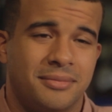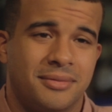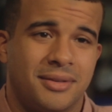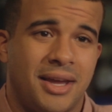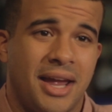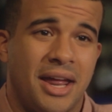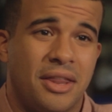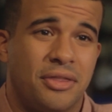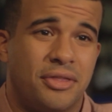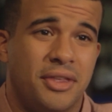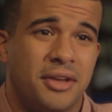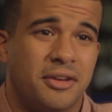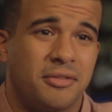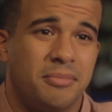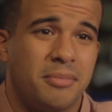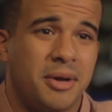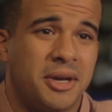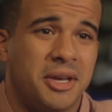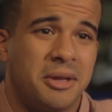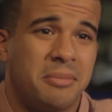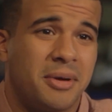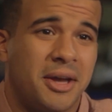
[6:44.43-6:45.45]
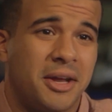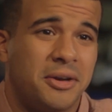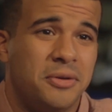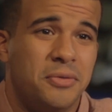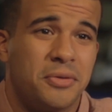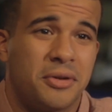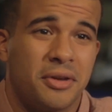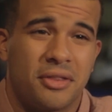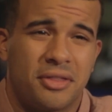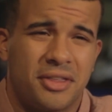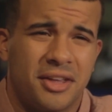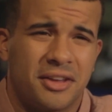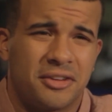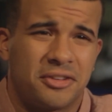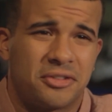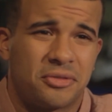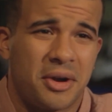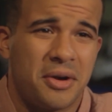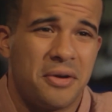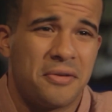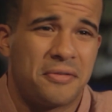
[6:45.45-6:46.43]
can't think of many men who can think
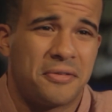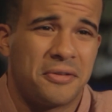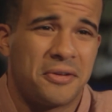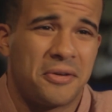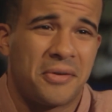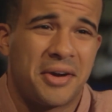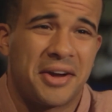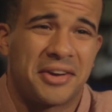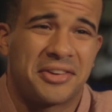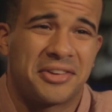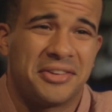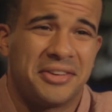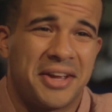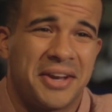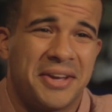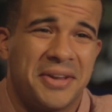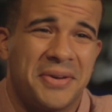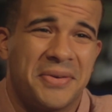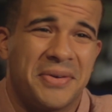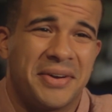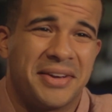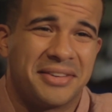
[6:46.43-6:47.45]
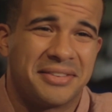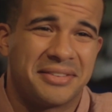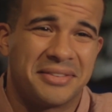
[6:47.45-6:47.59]
straight with an erection anyway,